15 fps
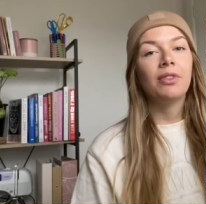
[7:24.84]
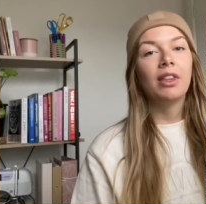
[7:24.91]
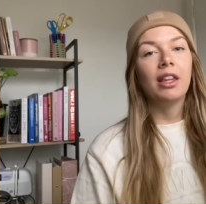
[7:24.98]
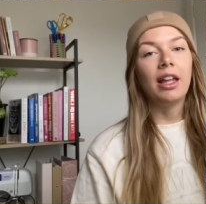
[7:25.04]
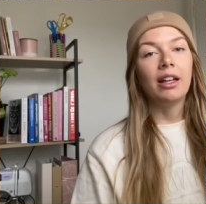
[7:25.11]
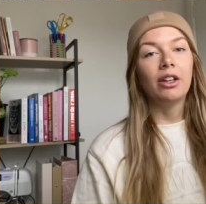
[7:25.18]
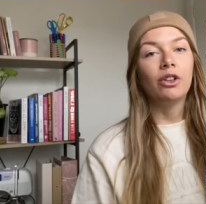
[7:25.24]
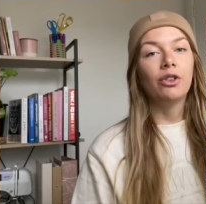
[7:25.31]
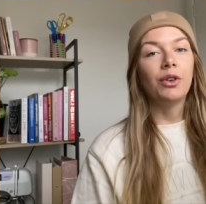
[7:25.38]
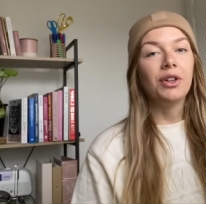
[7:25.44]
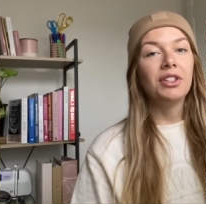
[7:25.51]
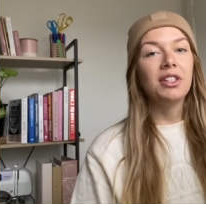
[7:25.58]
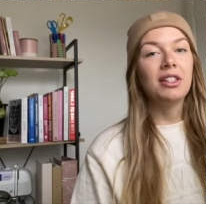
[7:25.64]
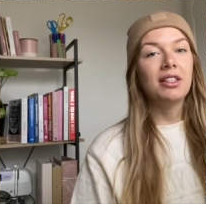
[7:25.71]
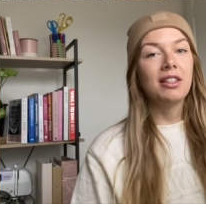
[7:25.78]
like
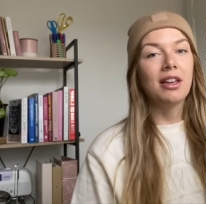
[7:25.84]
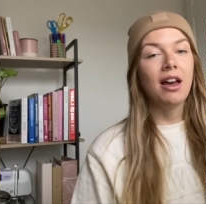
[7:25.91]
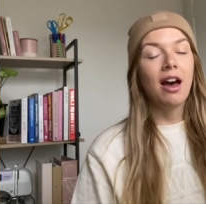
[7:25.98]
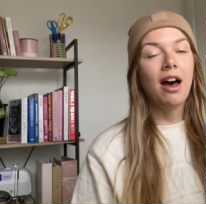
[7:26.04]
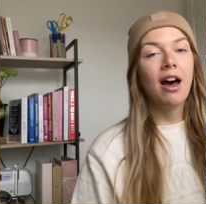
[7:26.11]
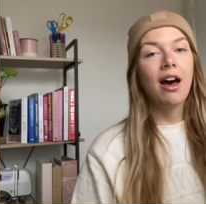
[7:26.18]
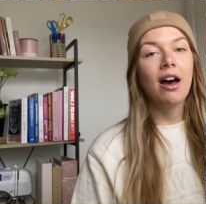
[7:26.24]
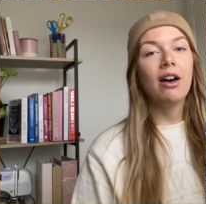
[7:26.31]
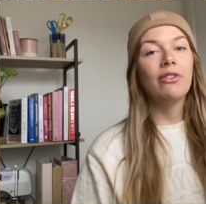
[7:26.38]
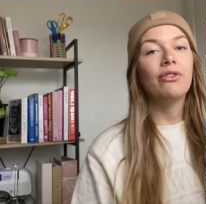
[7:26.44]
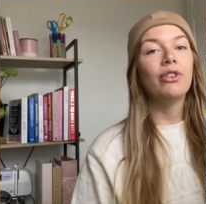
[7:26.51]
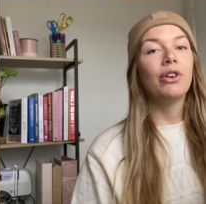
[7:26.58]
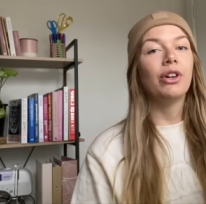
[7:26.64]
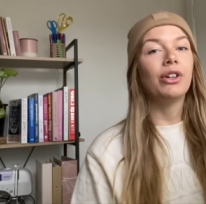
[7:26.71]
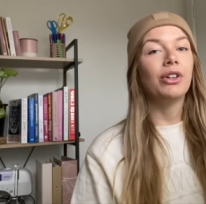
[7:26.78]
across the half
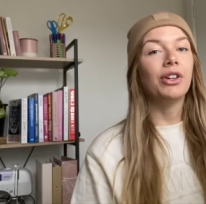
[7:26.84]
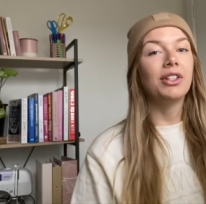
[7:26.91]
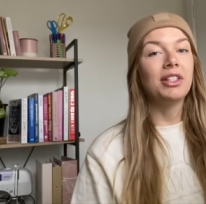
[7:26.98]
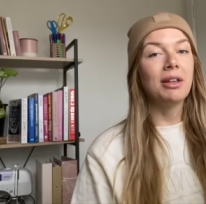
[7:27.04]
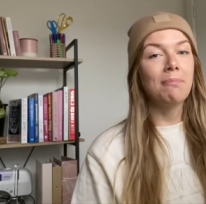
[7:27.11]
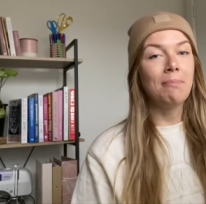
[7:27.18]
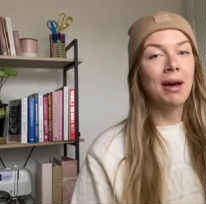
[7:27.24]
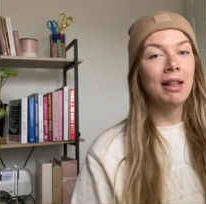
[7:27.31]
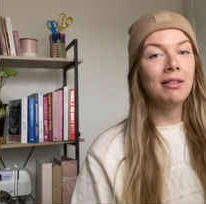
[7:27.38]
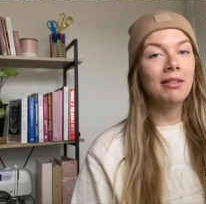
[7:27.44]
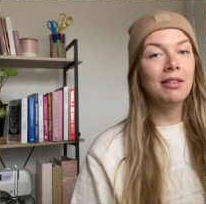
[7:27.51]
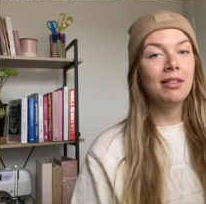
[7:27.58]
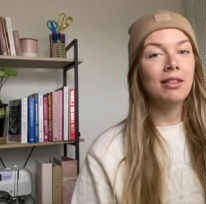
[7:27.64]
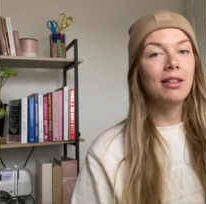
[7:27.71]
or across a month,